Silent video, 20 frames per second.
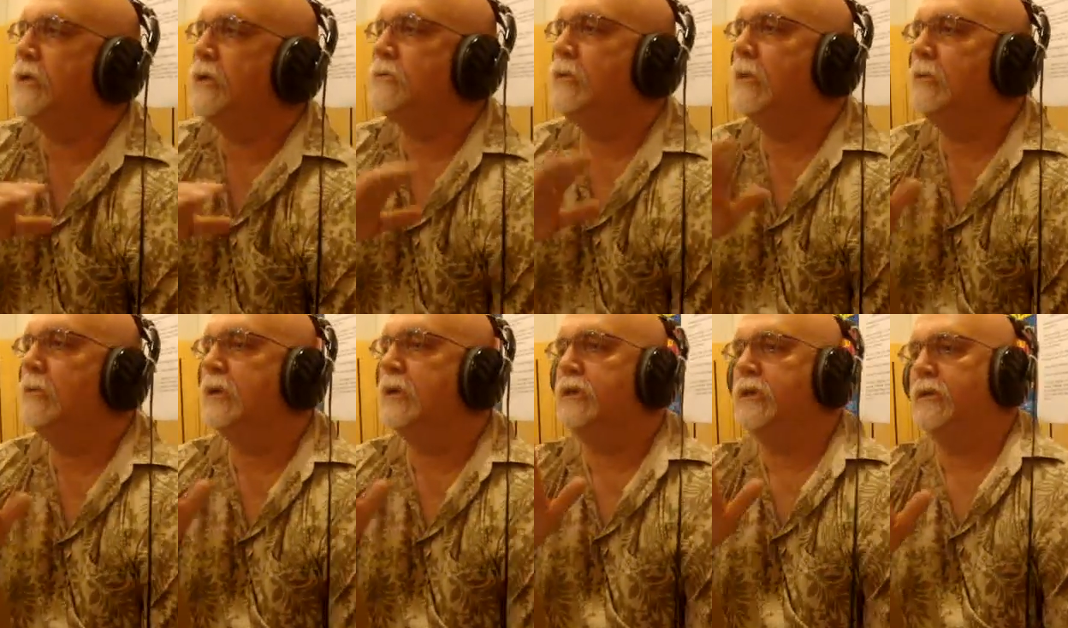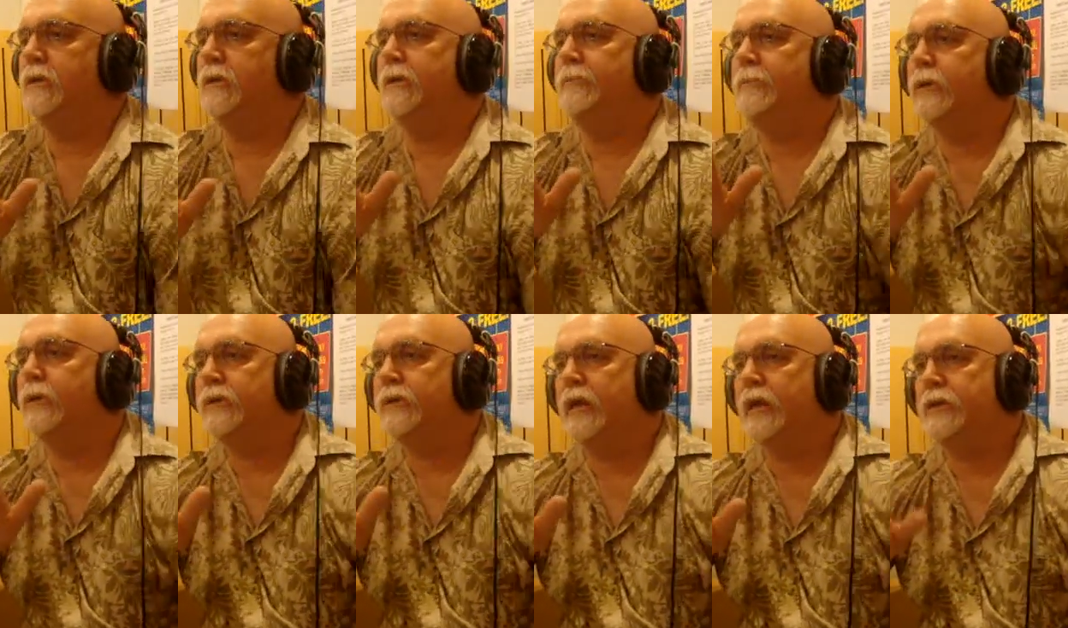here's what we'll do at
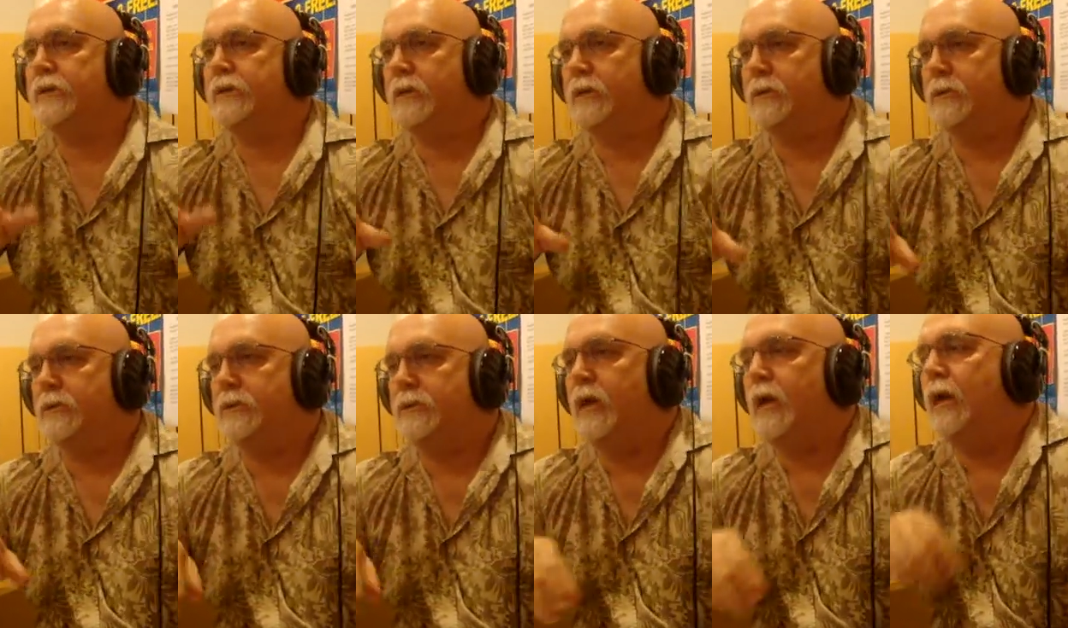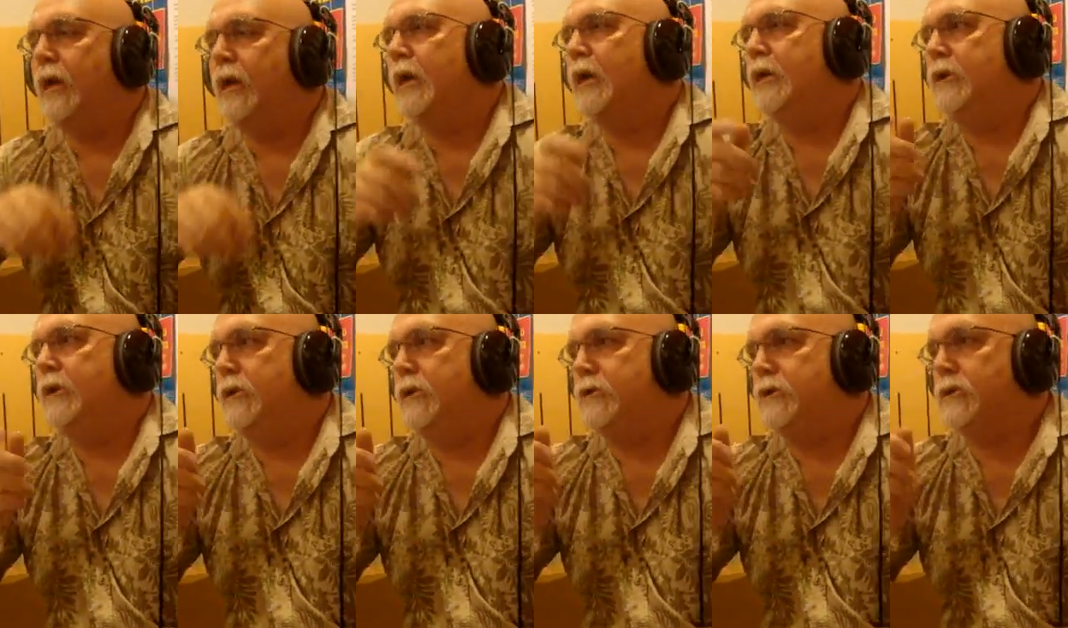Botak Jones
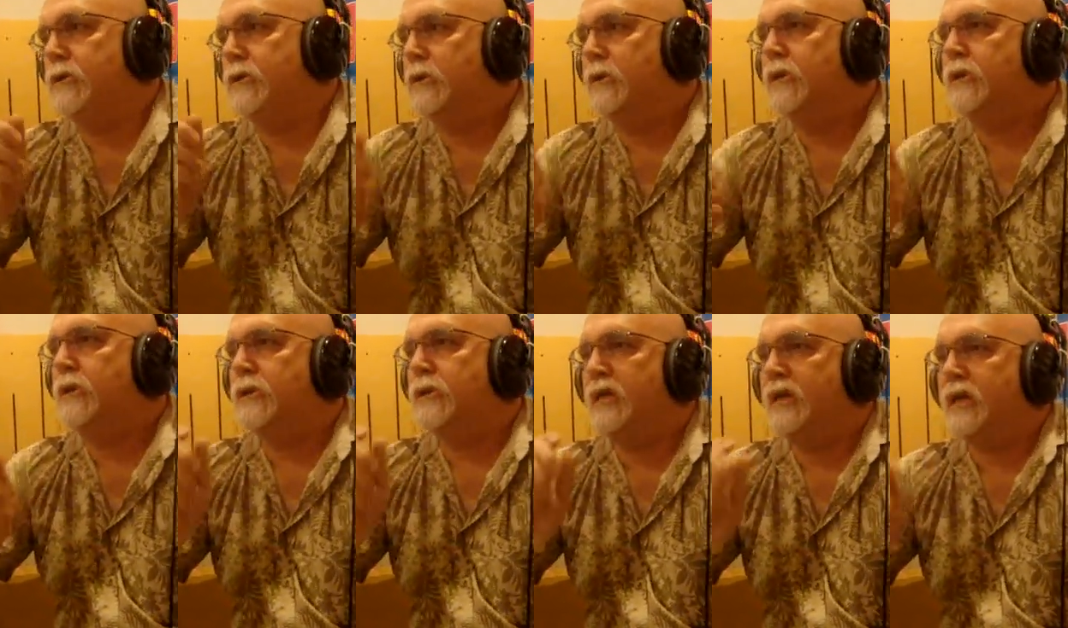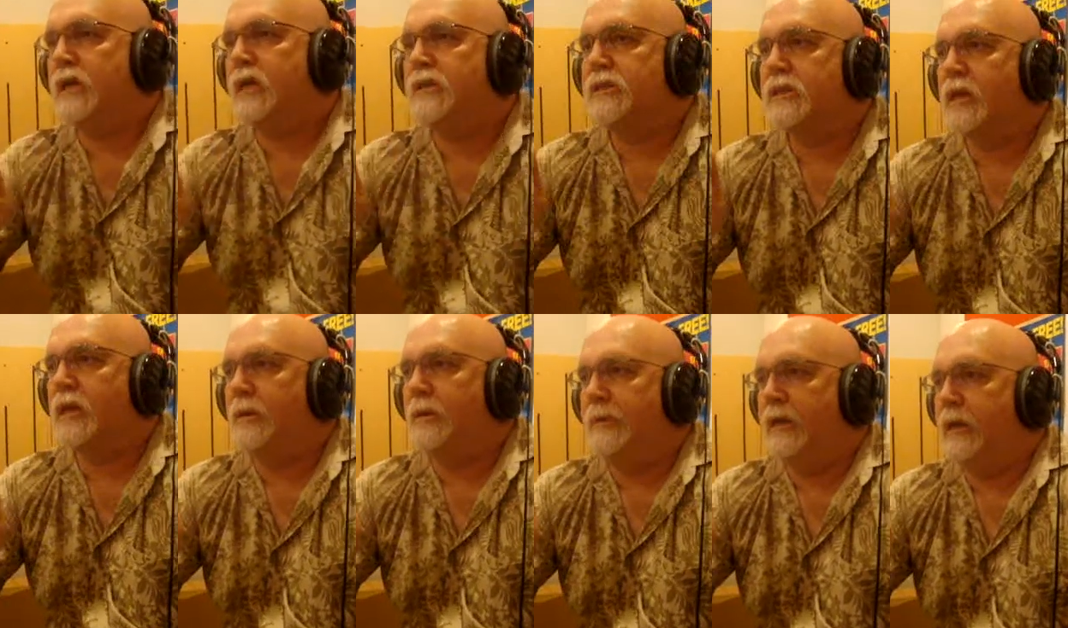you turn your ticket
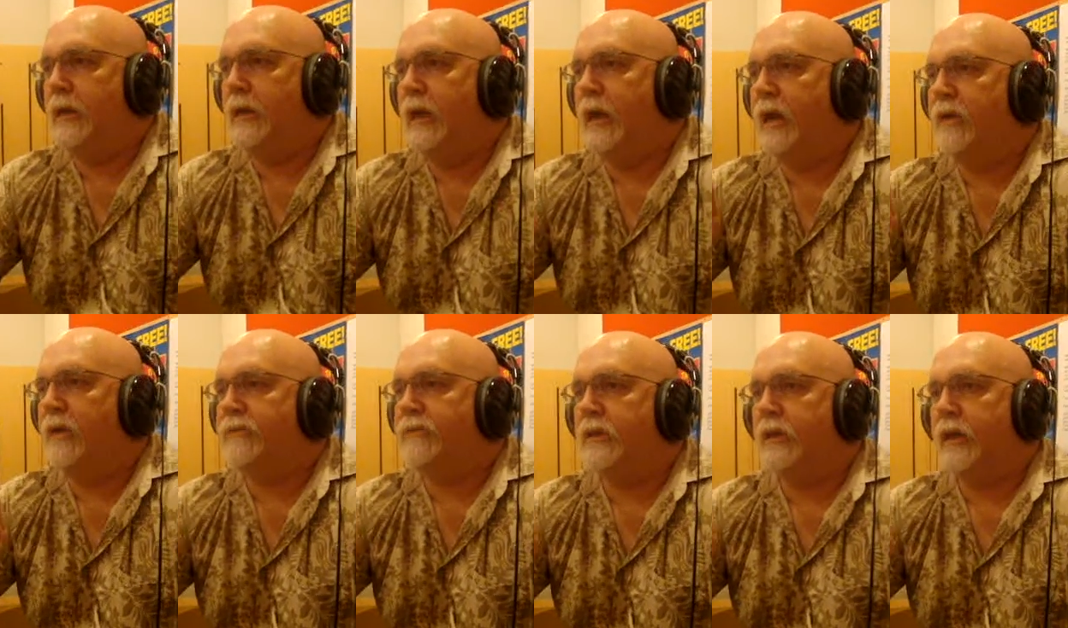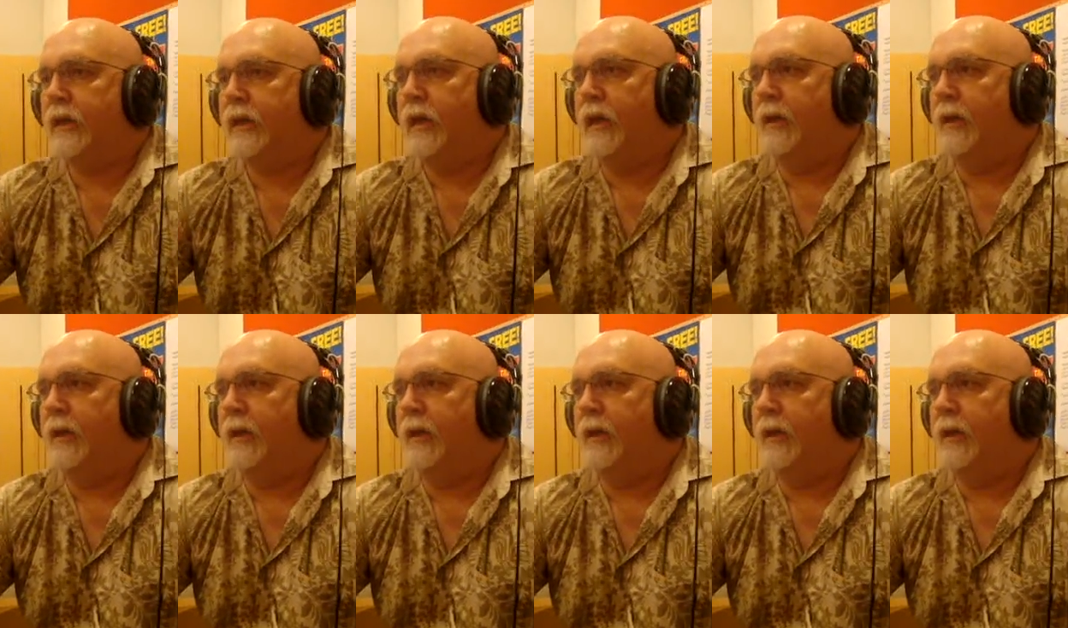stub in after the